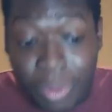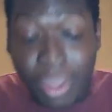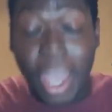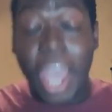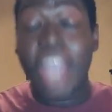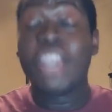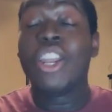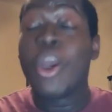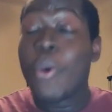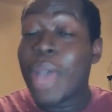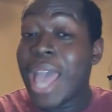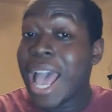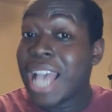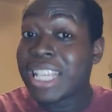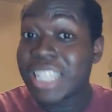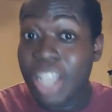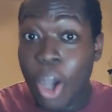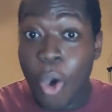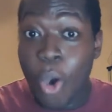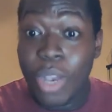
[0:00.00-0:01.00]
And, you know, it
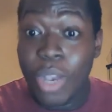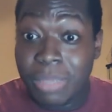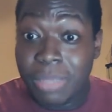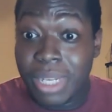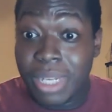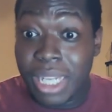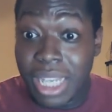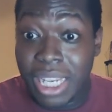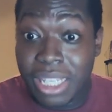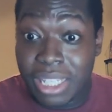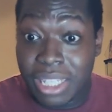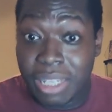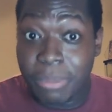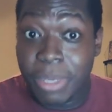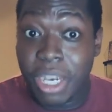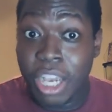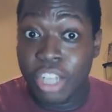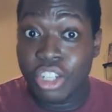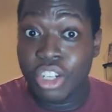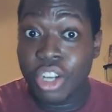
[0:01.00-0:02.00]
hasn't always been easy,
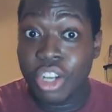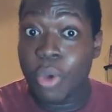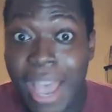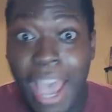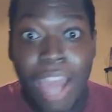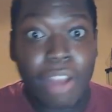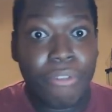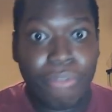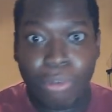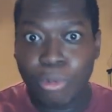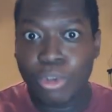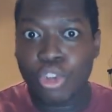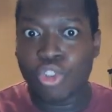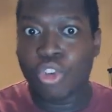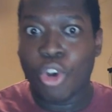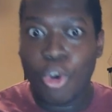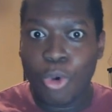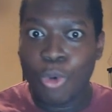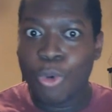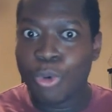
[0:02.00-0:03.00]
because, you know, I had a few
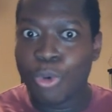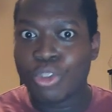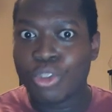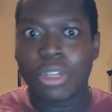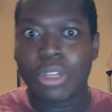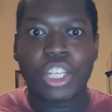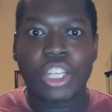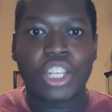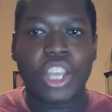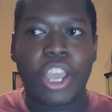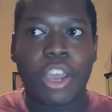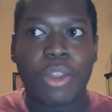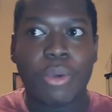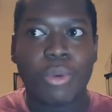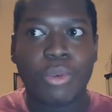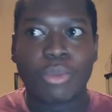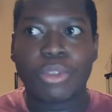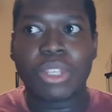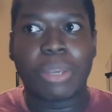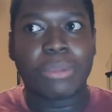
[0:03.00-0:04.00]
trolls on the
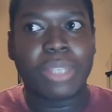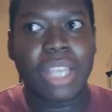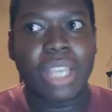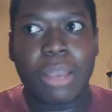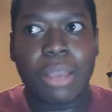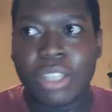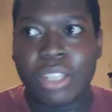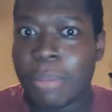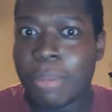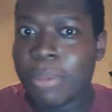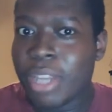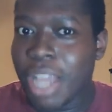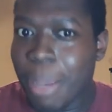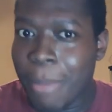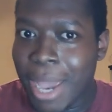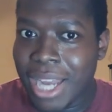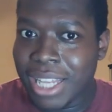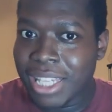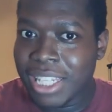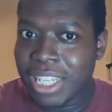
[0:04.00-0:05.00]
channel. Sometimes some of y'all
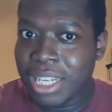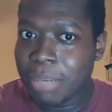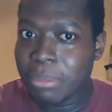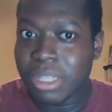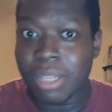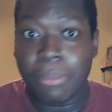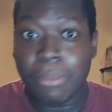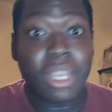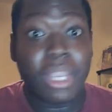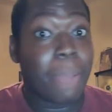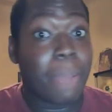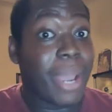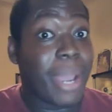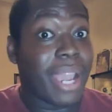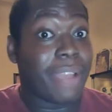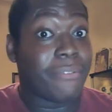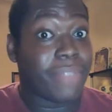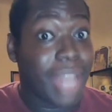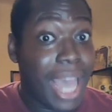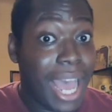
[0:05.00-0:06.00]
might have seen them, some of y'all might
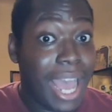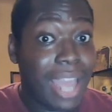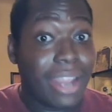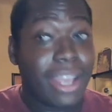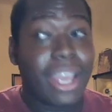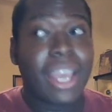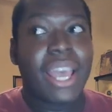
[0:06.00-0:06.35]
have not.